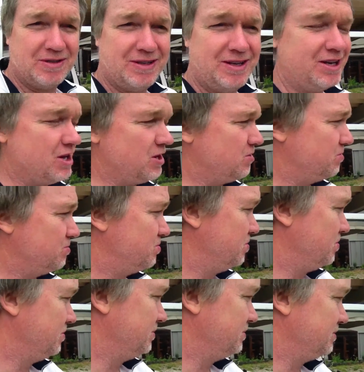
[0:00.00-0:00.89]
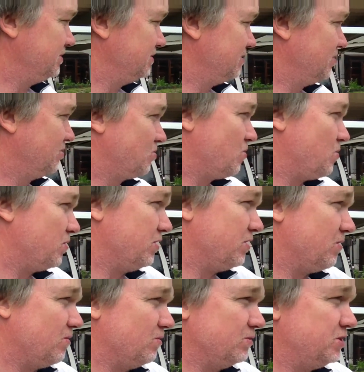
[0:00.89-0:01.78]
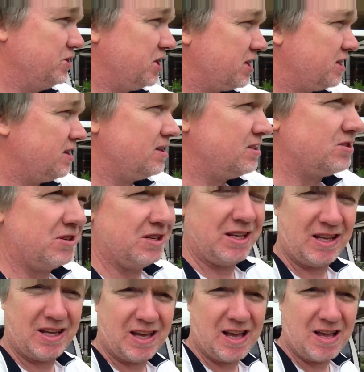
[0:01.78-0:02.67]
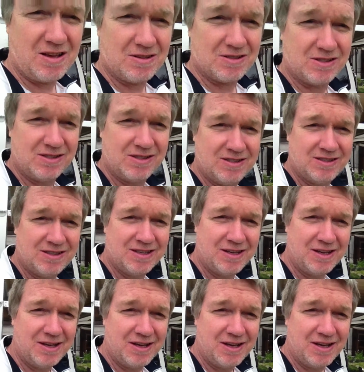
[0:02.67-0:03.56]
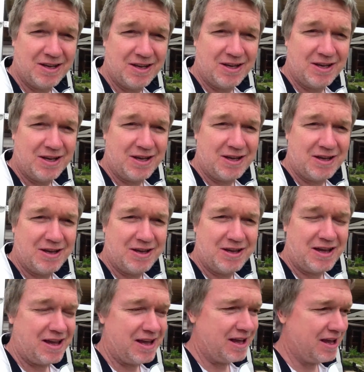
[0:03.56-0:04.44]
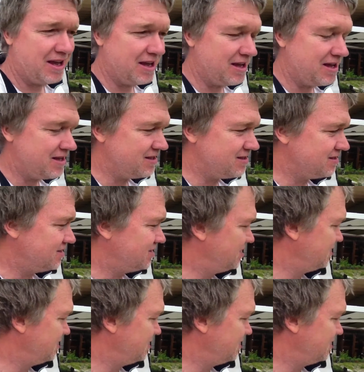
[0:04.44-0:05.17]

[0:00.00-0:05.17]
their own chickens or anything else. And